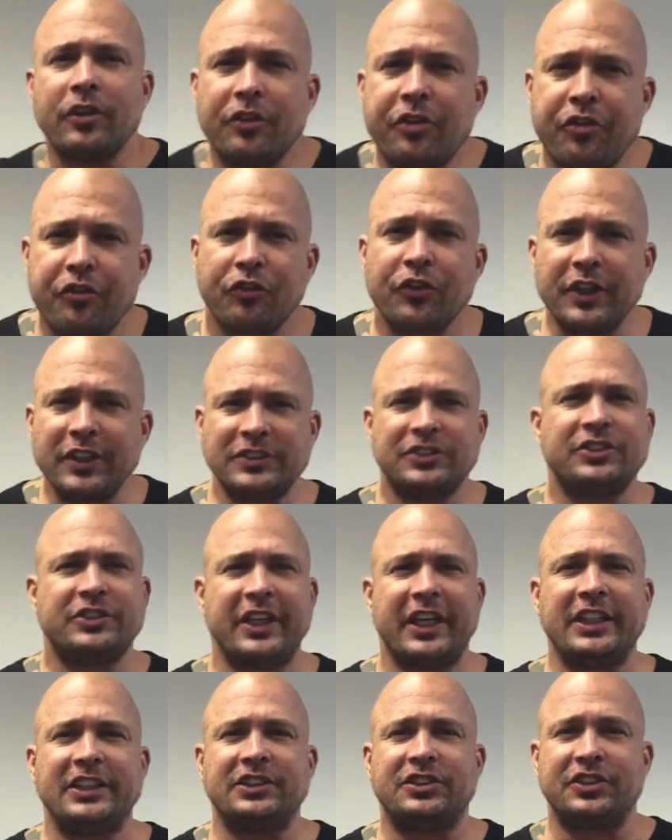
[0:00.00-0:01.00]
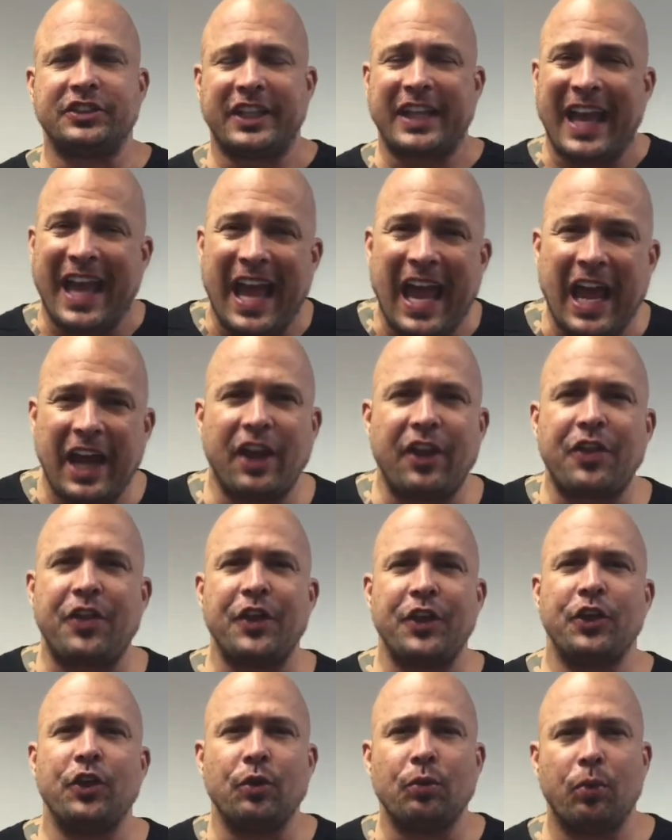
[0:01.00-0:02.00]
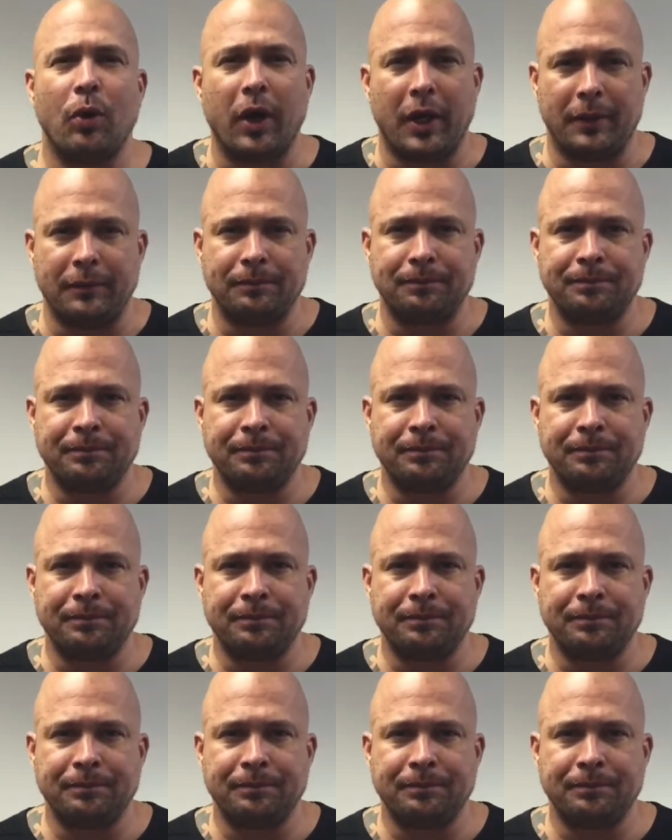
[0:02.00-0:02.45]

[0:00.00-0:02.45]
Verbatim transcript: are three stages to get anything you want.